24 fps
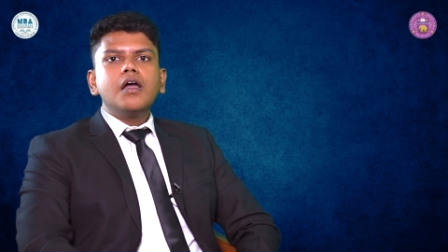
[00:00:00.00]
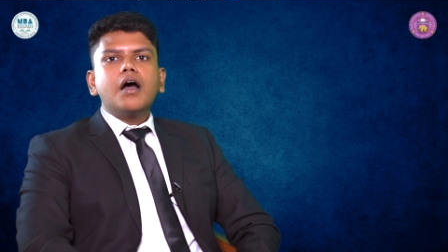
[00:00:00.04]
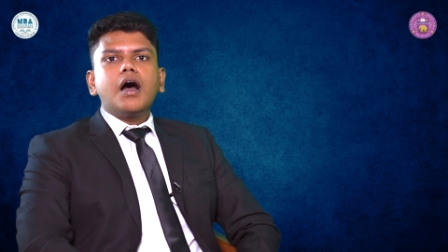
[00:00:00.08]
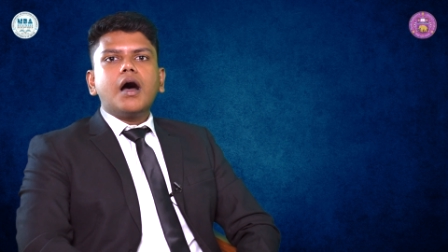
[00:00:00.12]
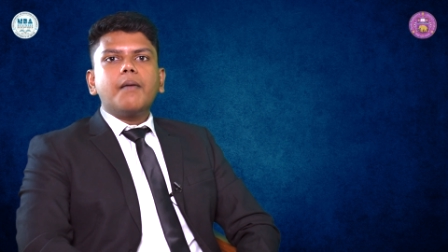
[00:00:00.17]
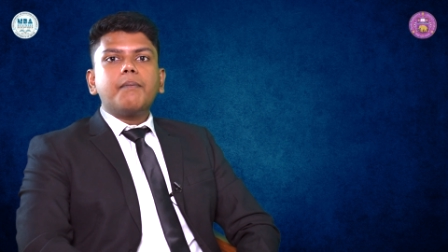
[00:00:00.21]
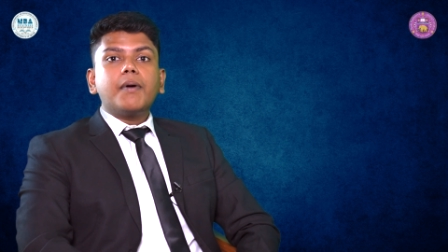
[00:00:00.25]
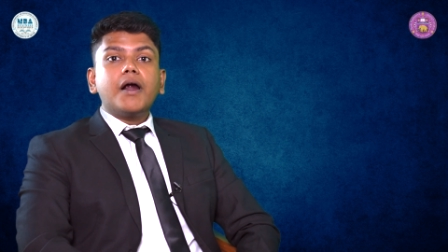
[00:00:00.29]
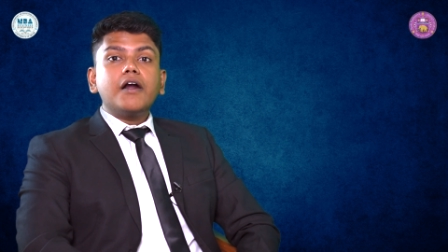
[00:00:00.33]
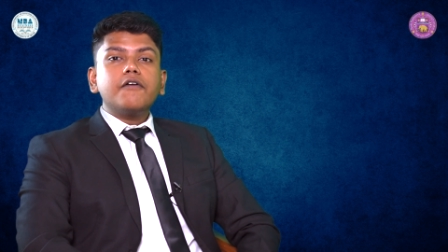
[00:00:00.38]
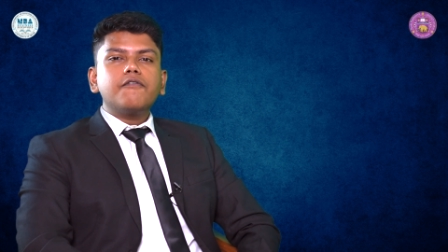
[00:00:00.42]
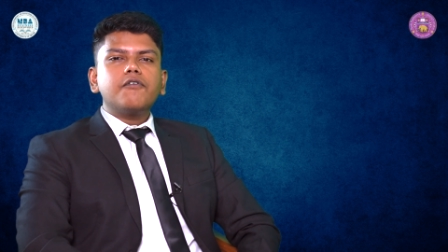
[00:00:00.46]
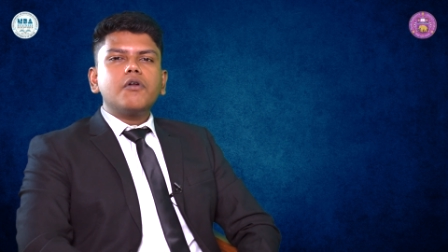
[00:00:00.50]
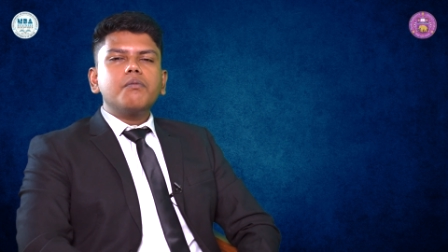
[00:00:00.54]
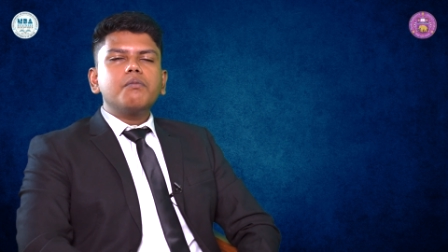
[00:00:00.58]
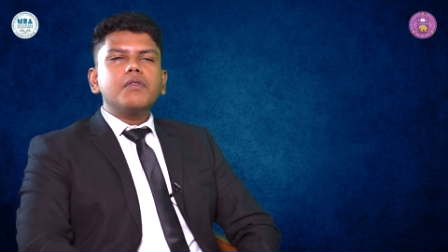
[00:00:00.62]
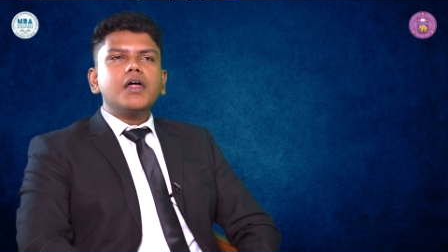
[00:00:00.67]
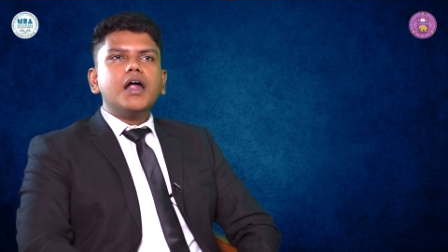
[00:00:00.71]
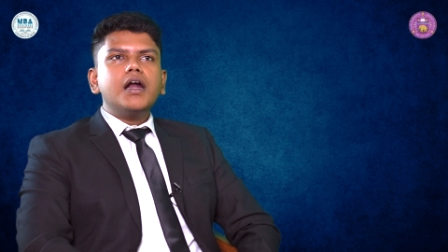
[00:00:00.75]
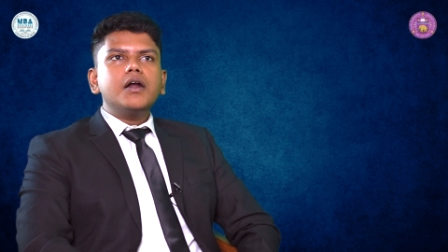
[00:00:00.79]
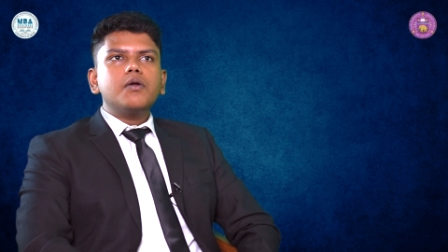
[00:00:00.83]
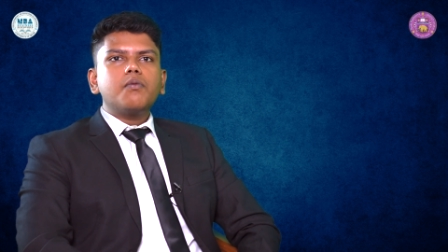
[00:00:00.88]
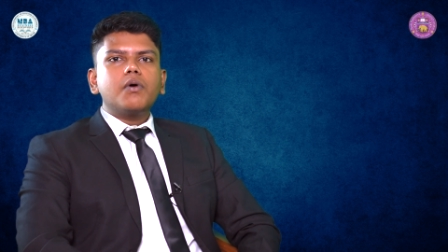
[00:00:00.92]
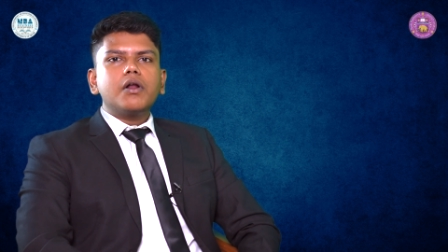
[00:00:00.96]
Apart from
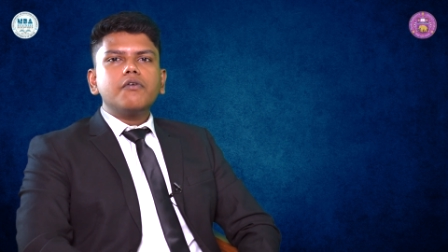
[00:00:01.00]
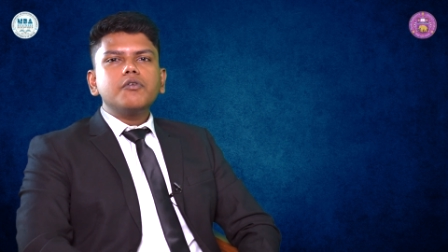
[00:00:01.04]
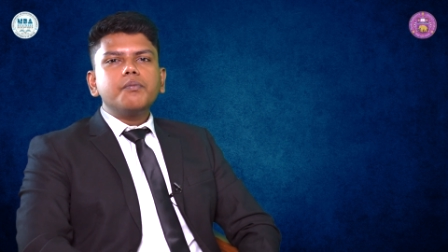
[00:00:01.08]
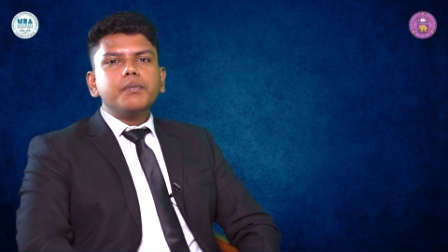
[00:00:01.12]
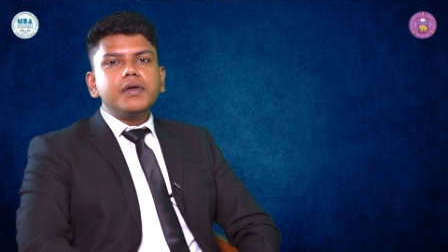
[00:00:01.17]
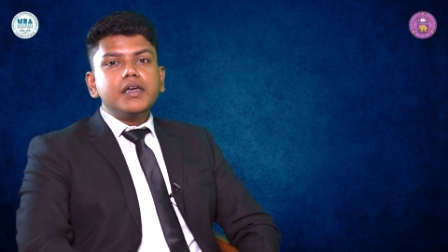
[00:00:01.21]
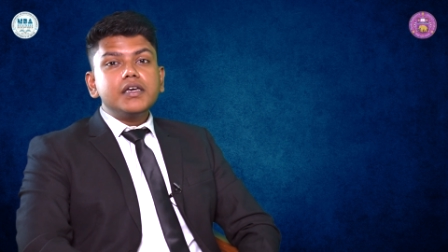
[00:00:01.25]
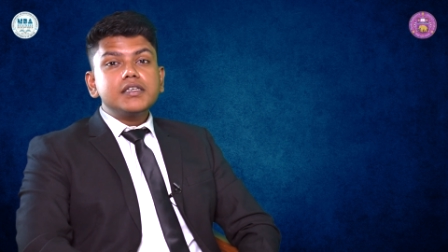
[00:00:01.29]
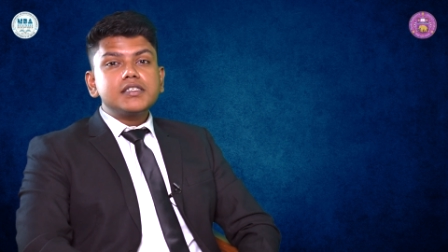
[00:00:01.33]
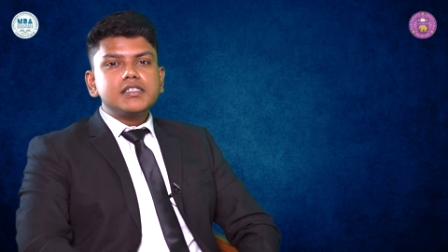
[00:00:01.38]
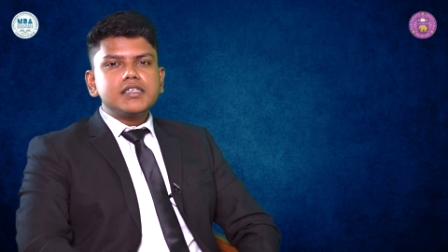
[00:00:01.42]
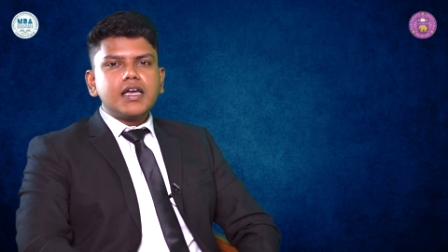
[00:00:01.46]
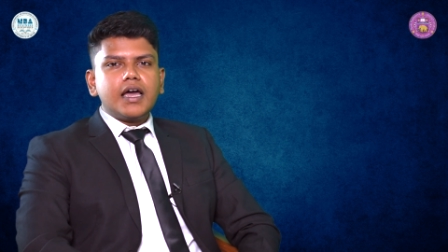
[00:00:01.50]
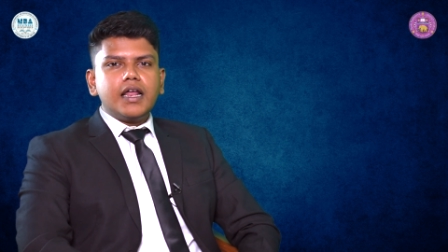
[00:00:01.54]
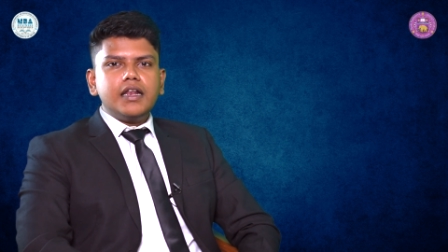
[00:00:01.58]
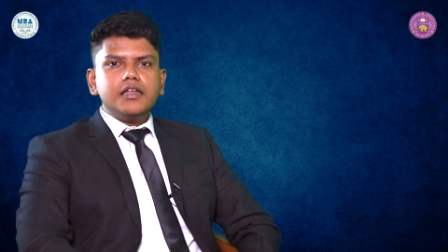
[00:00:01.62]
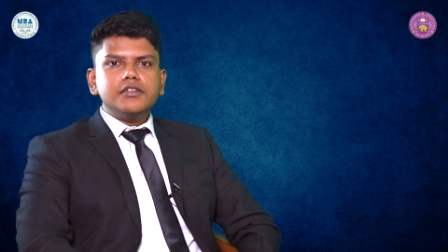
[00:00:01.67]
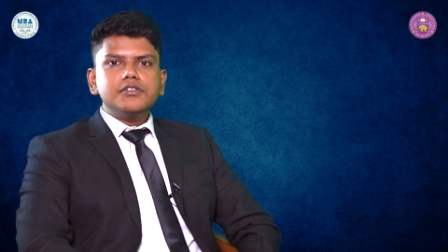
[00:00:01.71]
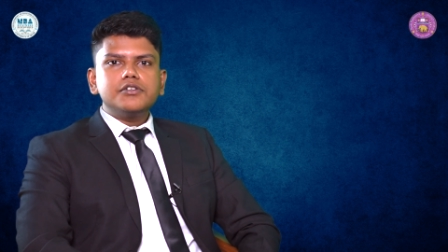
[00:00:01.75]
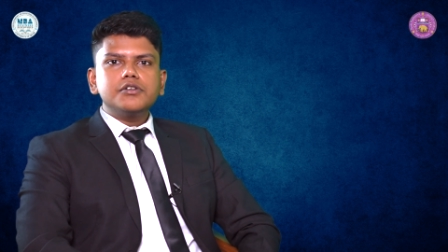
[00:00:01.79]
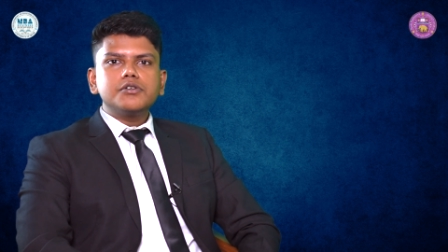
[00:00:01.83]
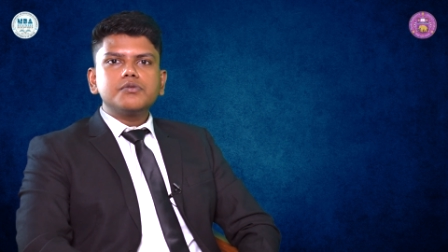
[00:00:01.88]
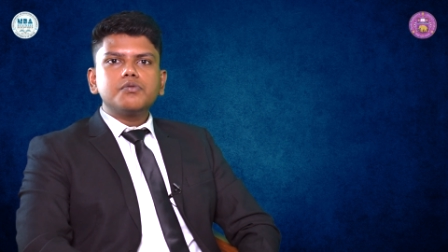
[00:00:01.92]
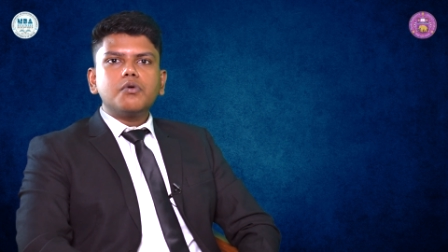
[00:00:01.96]
that, one of the biggest
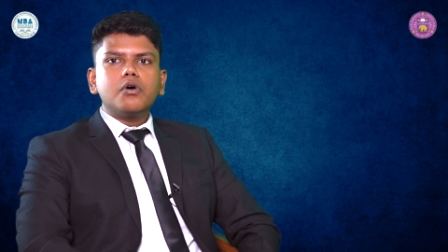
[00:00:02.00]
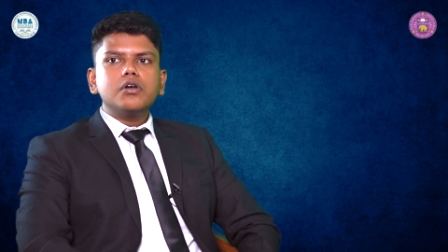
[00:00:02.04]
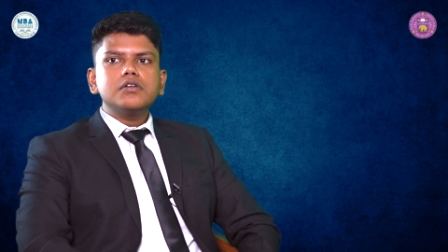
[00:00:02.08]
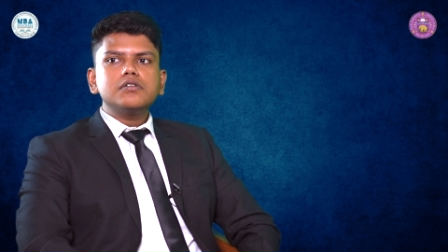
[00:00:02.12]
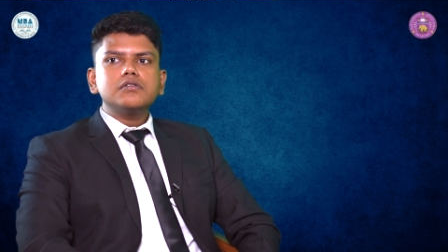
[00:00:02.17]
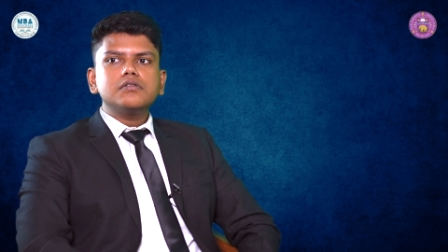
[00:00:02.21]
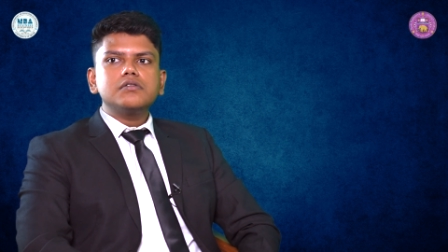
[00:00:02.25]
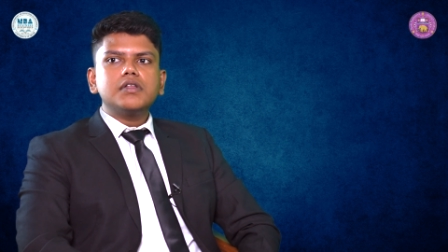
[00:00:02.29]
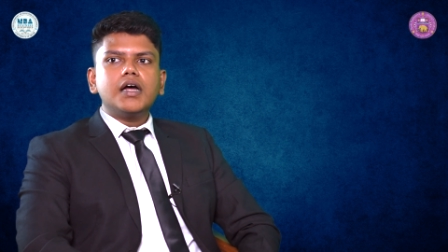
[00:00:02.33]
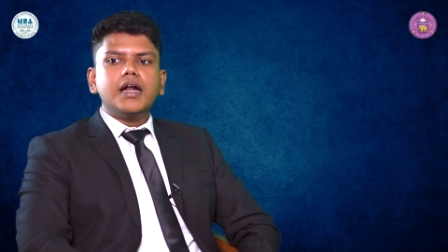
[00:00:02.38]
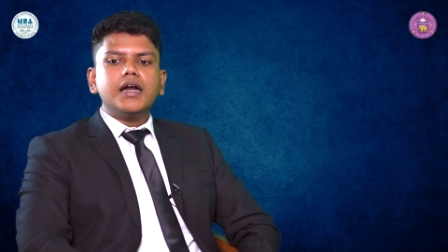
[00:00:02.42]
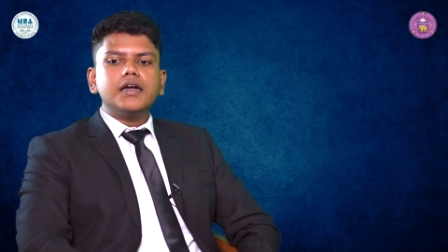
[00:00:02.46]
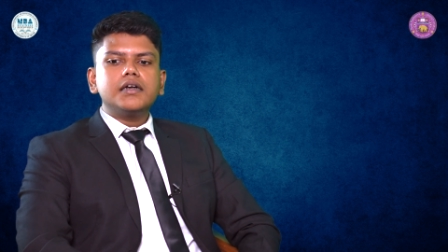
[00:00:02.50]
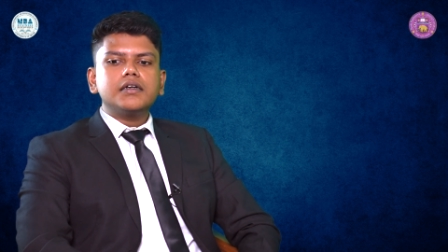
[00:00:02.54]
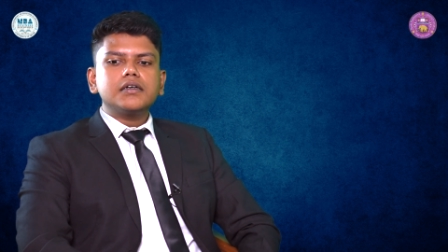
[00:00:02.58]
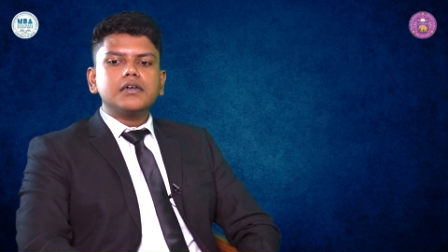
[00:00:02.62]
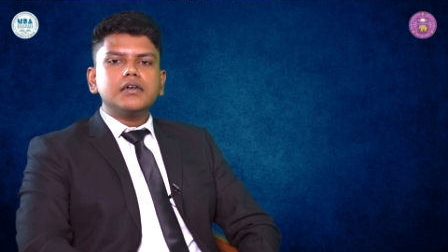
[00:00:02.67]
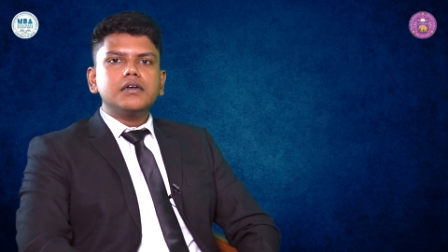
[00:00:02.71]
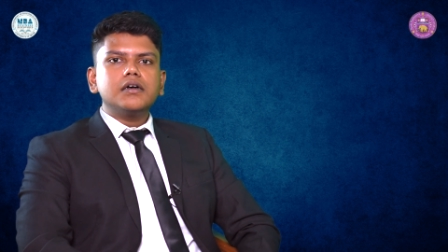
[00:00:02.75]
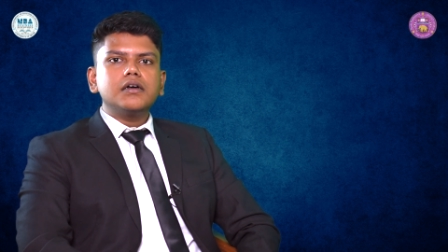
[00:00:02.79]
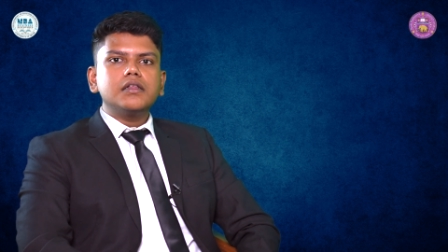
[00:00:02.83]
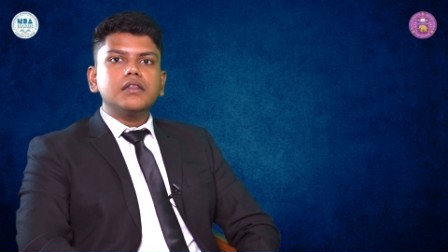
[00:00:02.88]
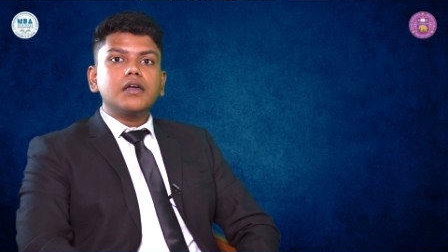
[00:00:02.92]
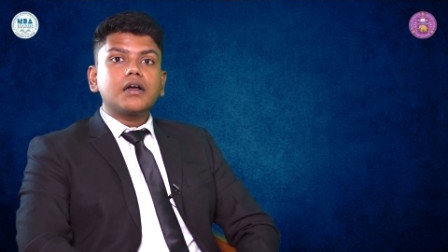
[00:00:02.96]
challenges was that
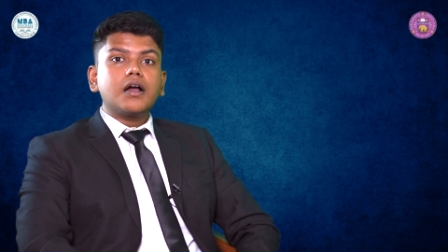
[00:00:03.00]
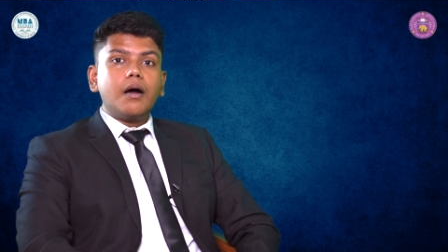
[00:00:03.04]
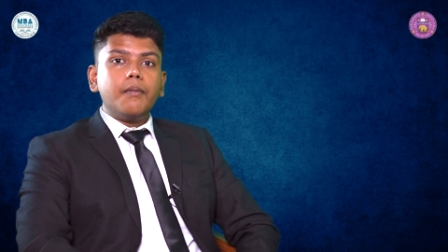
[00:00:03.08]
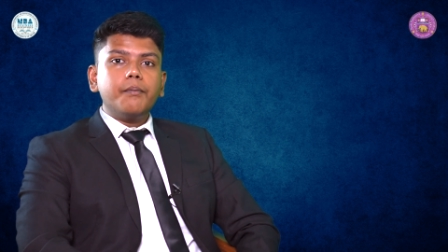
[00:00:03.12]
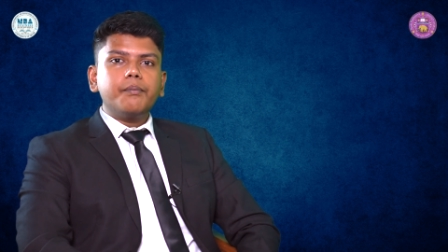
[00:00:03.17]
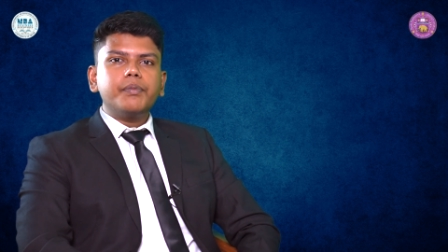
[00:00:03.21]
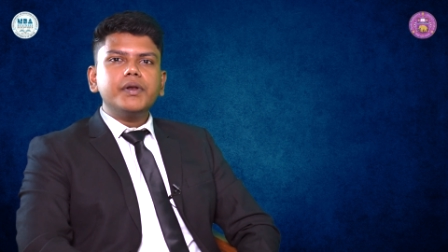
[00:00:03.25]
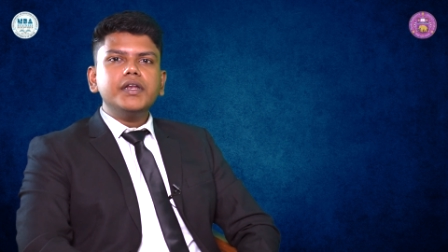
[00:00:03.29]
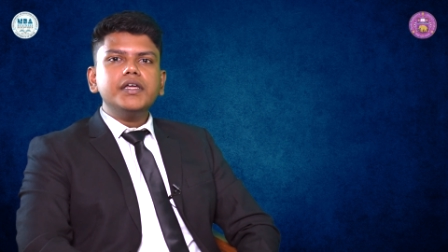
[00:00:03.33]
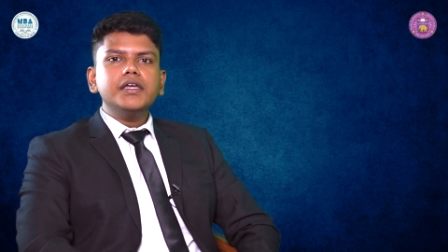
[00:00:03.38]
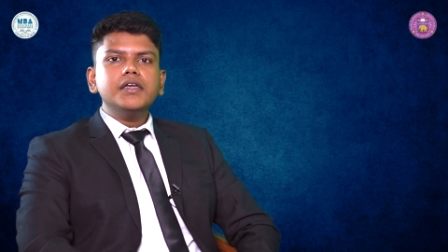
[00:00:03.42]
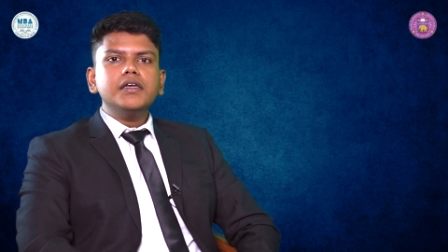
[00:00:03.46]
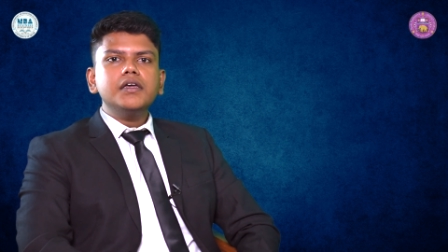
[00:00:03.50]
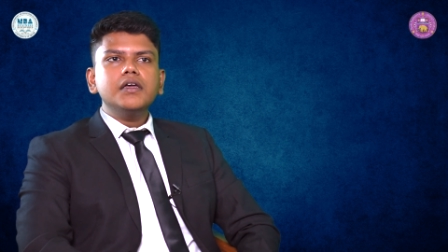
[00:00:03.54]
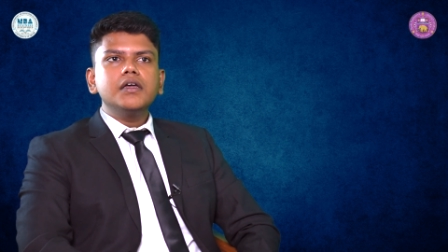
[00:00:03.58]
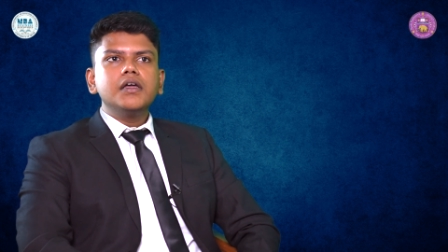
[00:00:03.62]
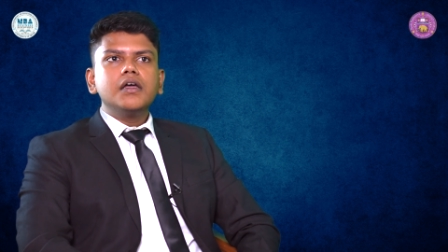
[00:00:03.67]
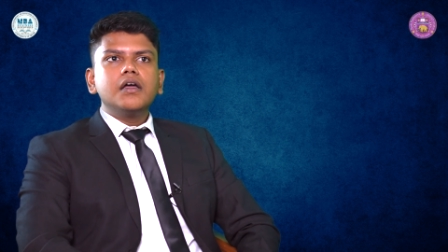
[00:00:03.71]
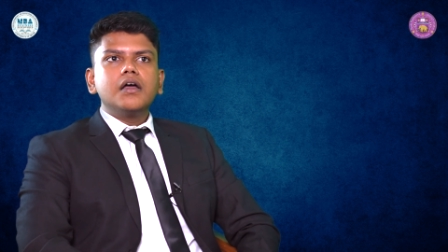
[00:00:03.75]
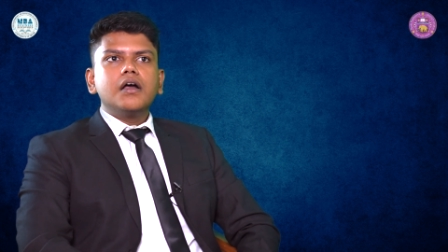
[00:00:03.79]
uh, the company